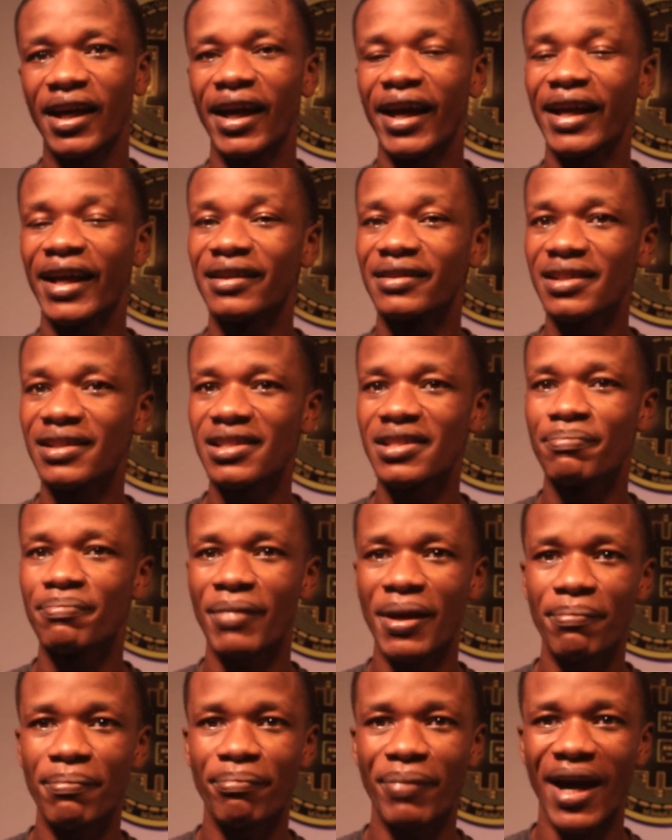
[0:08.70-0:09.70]
And this
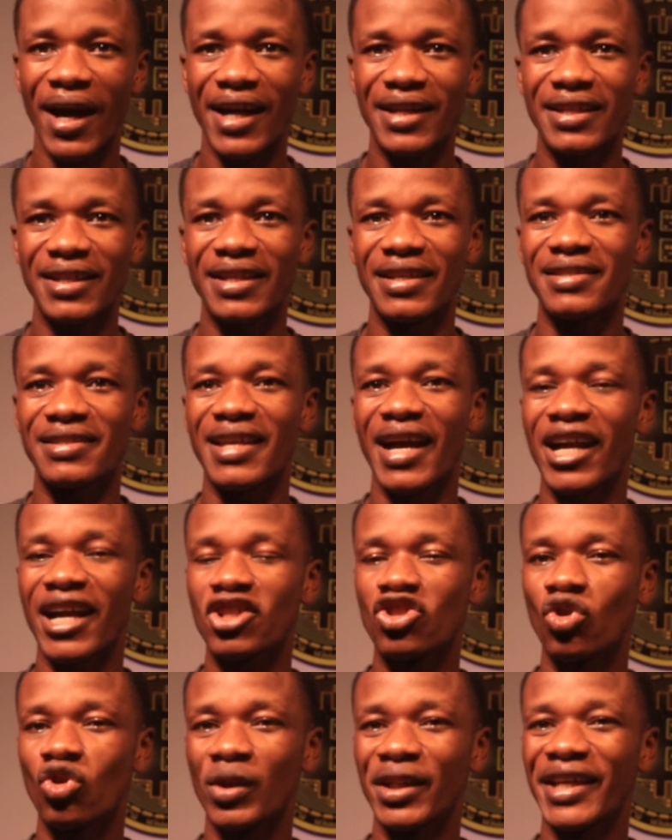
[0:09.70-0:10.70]
memepad is
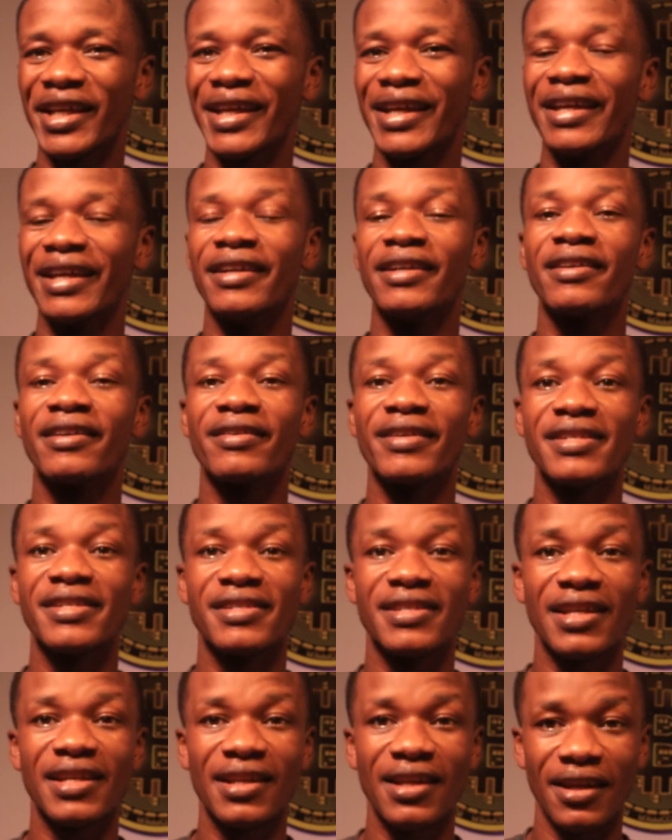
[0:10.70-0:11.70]
actually
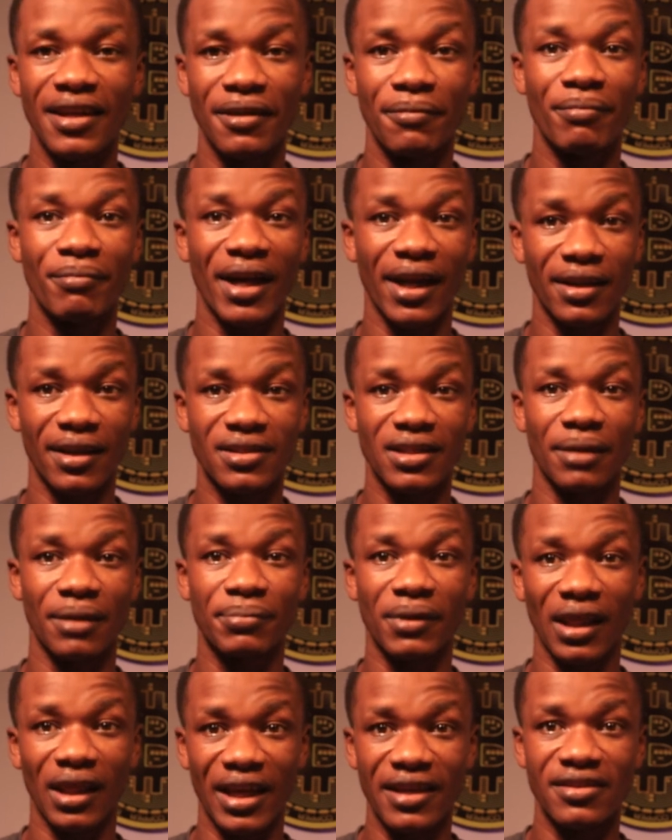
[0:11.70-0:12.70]
increasing in market
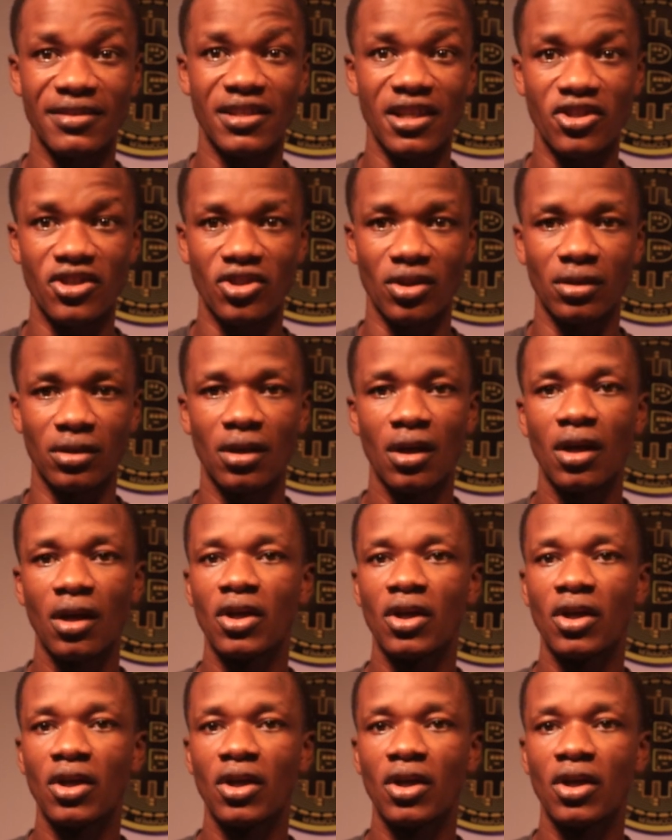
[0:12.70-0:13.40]
capitalization.